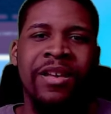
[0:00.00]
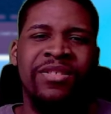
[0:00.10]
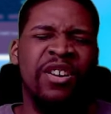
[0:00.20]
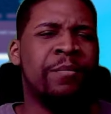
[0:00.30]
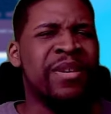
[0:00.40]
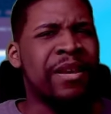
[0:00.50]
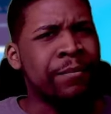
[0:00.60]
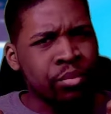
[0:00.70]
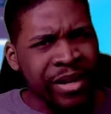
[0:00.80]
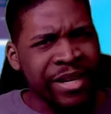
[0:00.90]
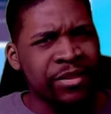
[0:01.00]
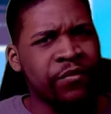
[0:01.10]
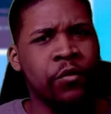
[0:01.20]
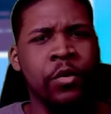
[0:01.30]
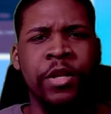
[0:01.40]
that could be embraced
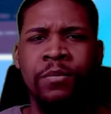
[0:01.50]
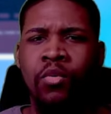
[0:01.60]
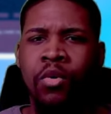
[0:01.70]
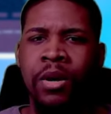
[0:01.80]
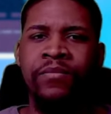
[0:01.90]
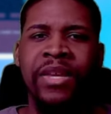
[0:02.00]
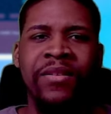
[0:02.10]
for its more